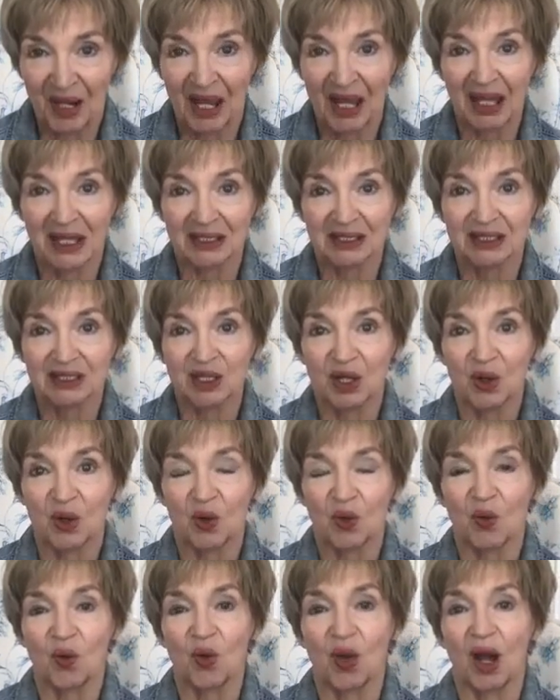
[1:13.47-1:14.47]
And
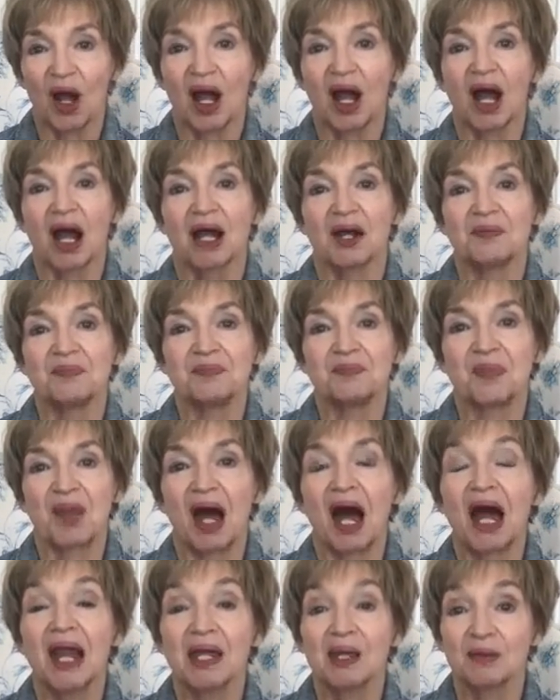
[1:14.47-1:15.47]
so
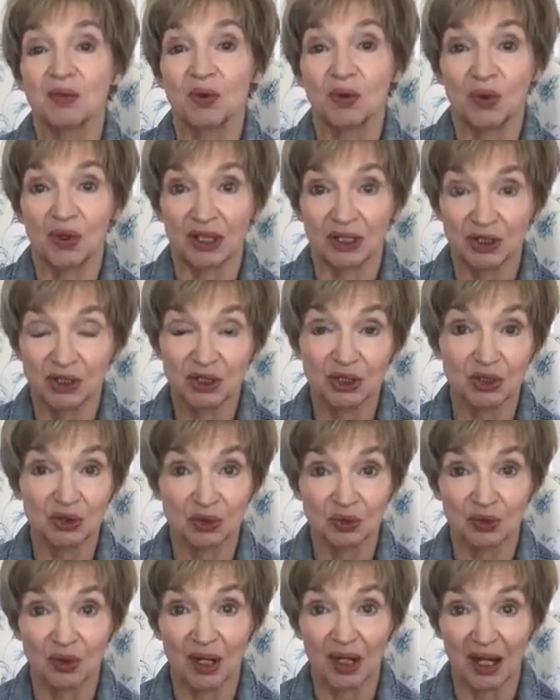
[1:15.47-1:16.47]
I am going
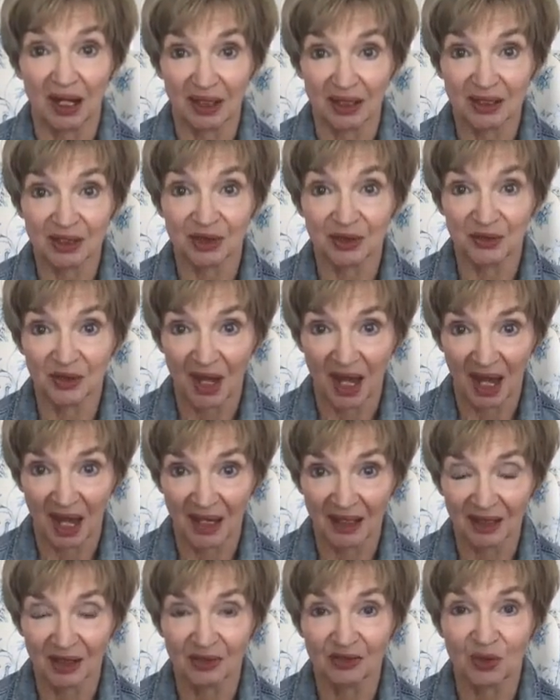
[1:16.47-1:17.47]
to answer
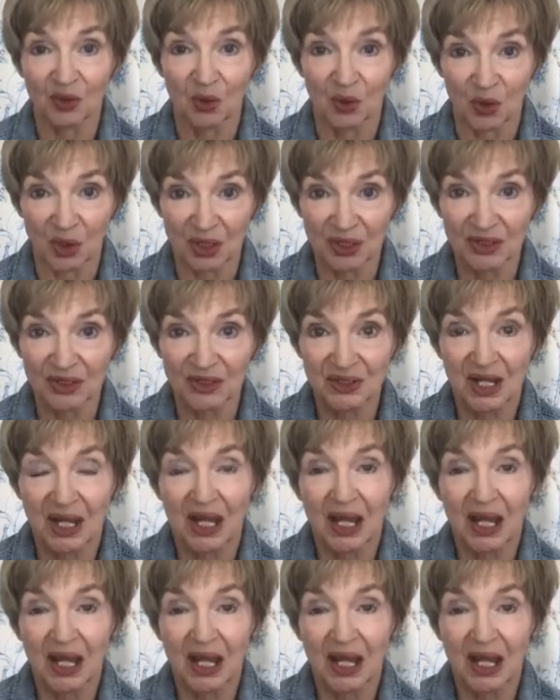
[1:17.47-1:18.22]
that, of course.